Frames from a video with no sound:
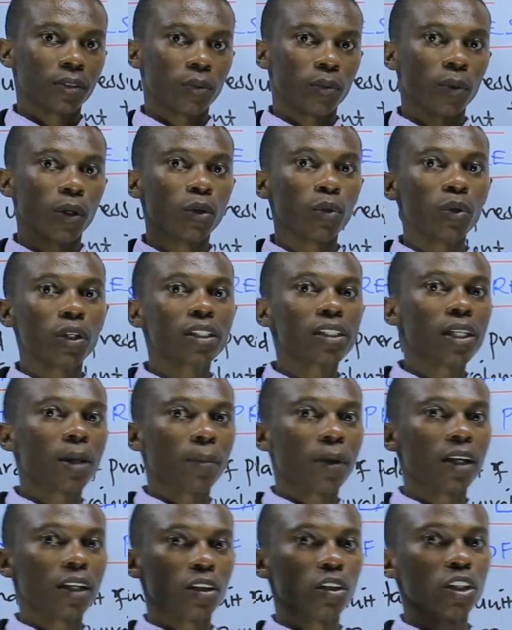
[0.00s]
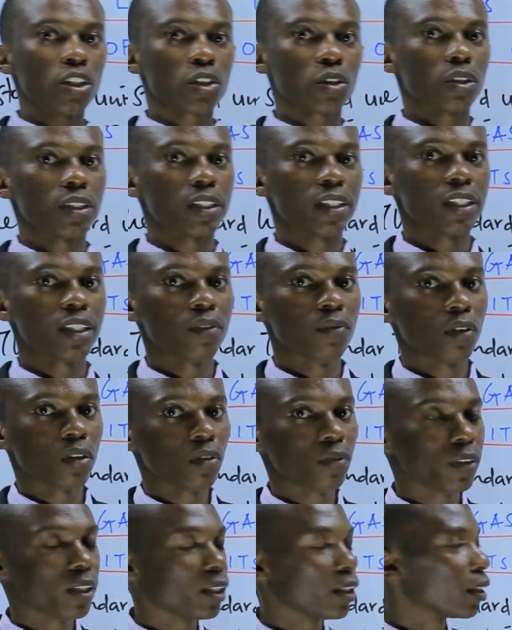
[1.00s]
We are doing some calculations
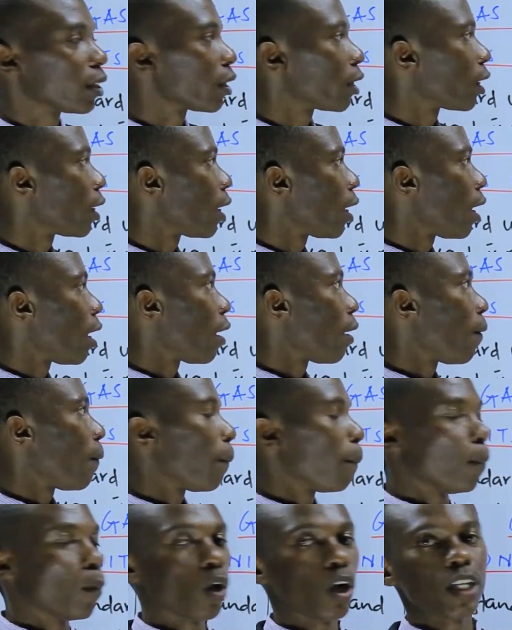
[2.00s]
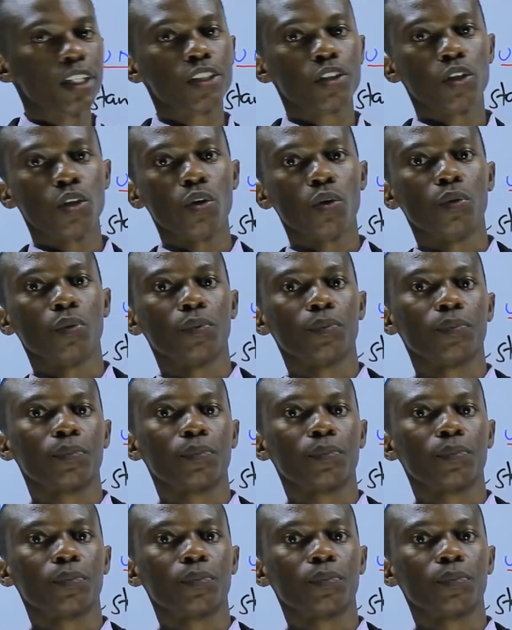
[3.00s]
involving Boyle's law.